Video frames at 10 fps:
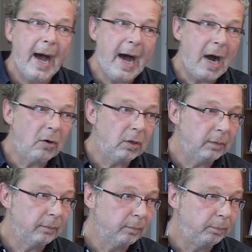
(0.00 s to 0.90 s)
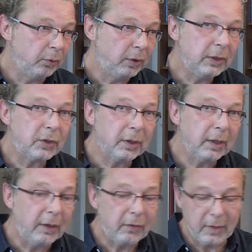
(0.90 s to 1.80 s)
Our prediction
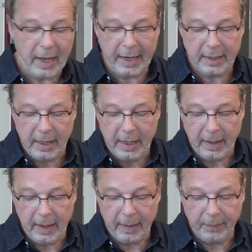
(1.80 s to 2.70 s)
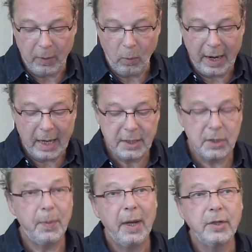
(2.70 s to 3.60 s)
is that when
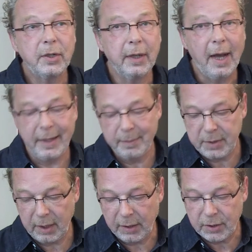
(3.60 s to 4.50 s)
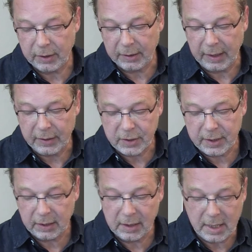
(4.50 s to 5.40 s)
anticipation, adaptation, and
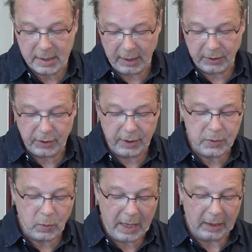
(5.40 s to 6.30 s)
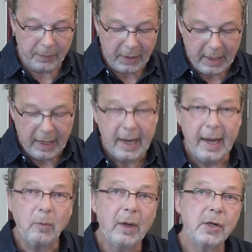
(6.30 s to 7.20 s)
standardization is well,
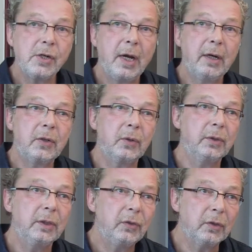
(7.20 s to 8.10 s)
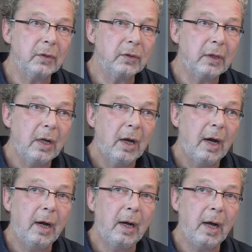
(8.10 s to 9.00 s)
and when shared cognitions
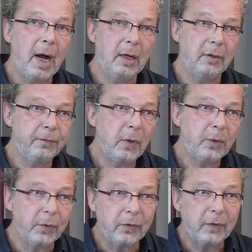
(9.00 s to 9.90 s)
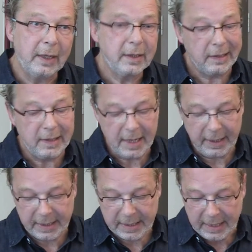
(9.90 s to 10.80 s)
are focused and
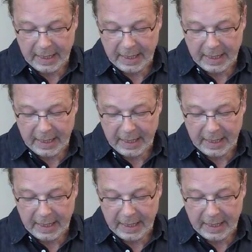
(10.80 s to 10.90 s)
aligned,